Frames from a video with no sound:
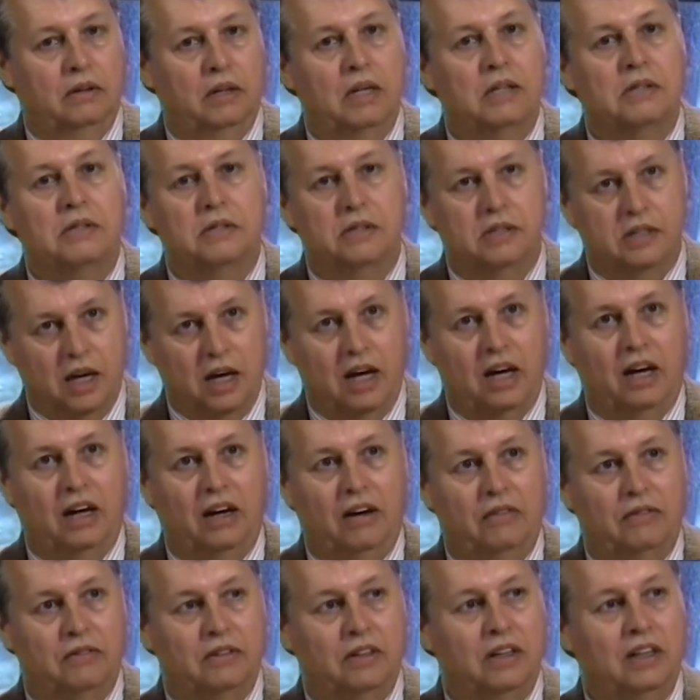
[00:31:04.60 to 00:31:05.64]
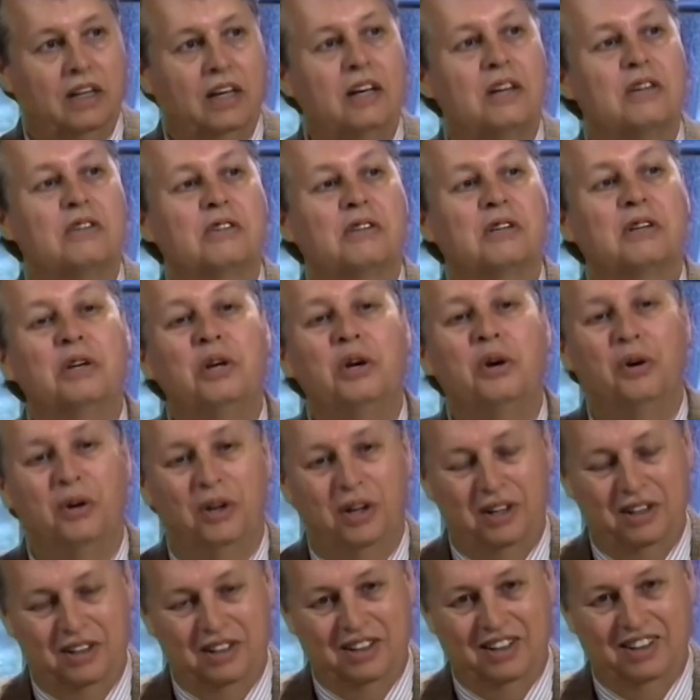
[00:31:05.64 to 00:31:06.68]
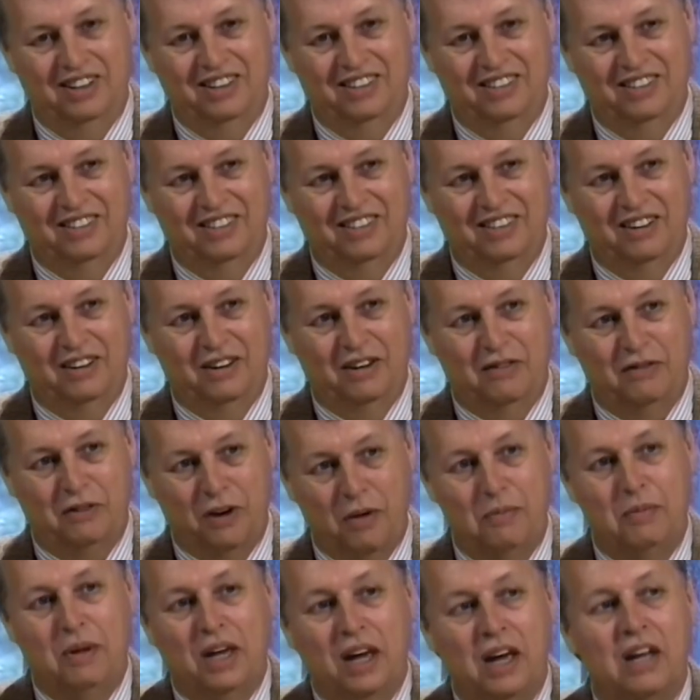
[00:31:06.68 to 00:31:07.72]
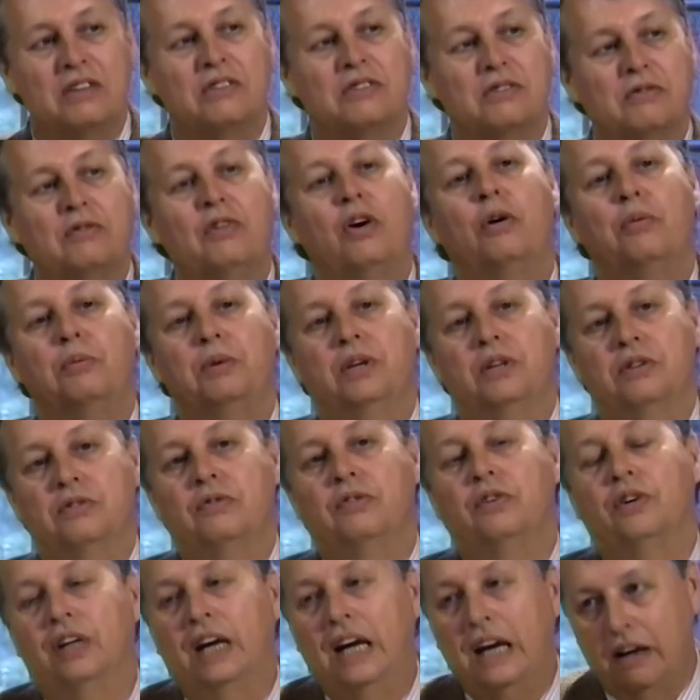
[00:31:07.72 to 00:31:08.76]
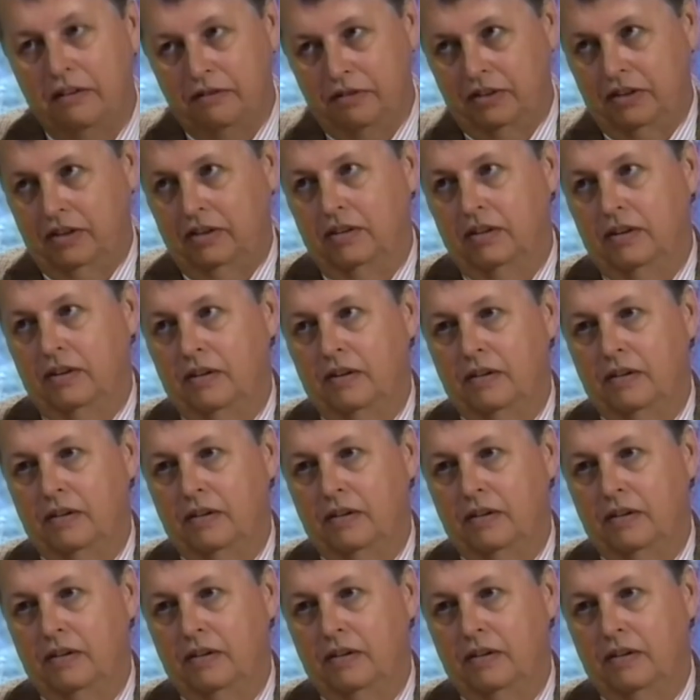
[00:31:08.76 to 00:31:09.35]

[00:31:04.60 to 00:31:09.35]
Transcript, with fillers: is saved, is cured from its phobias forever